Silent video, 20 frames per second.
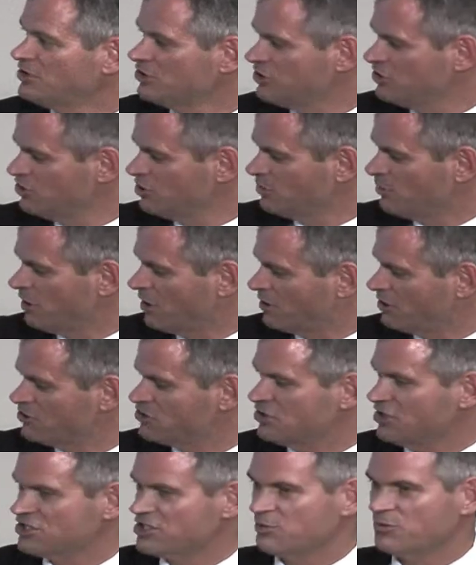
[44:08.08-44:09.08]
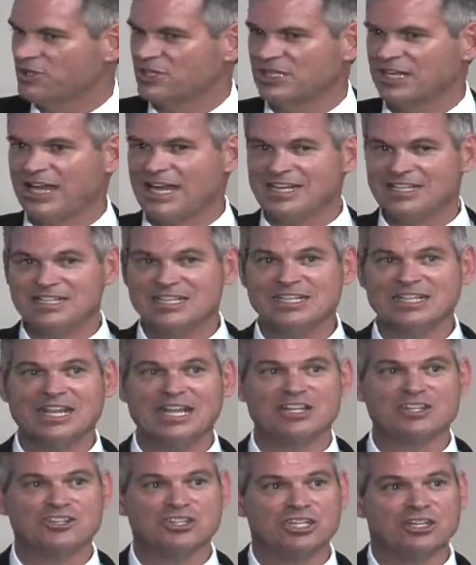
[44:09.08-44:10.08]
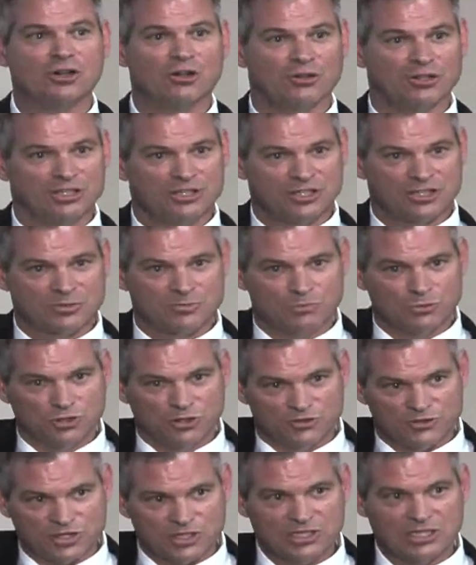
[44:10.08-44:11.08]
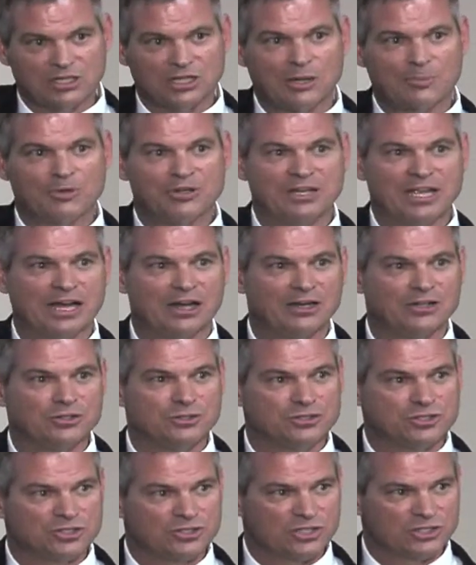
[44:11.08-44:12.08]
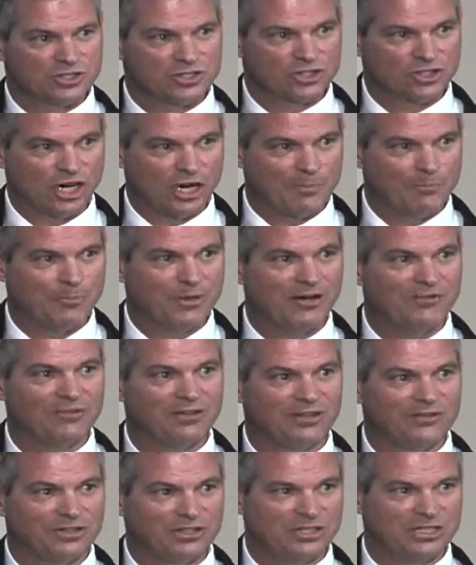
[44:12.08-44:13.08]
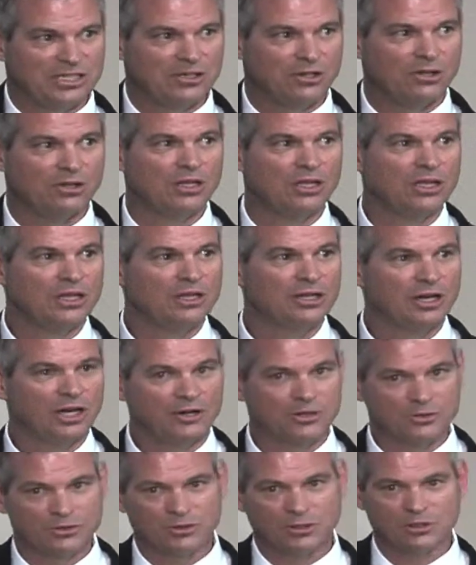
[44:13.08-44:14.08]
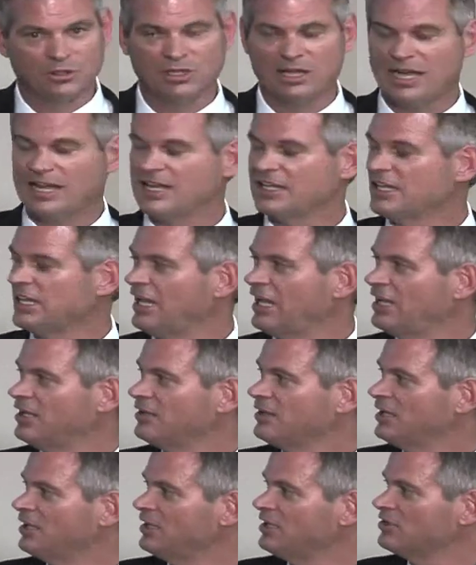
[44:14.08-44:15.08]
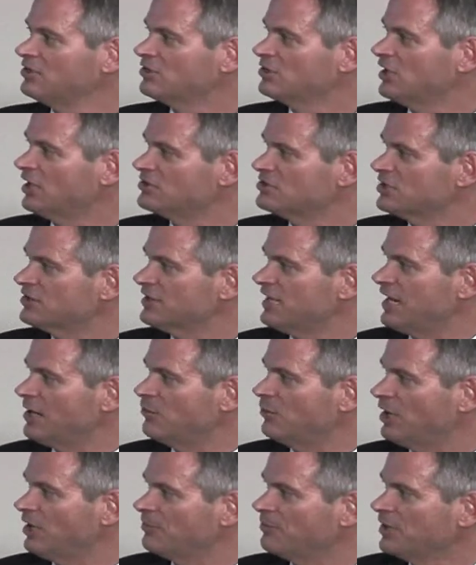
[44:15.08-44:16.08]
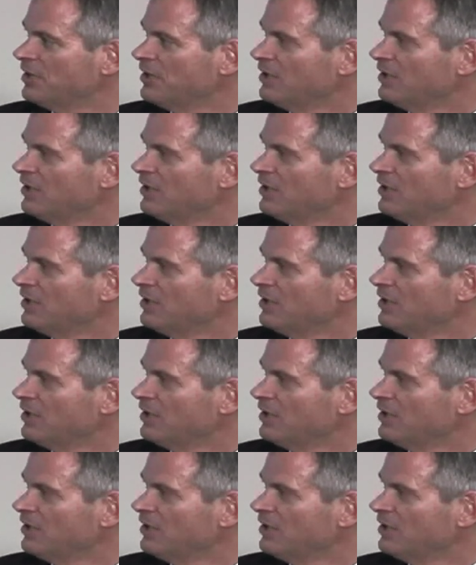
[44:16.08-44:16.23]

senior partners does it with an 18 gauge needle. He just moves the needle up and down and uses the sharp bevel of the needle under the lidocaine and he cuts it that way.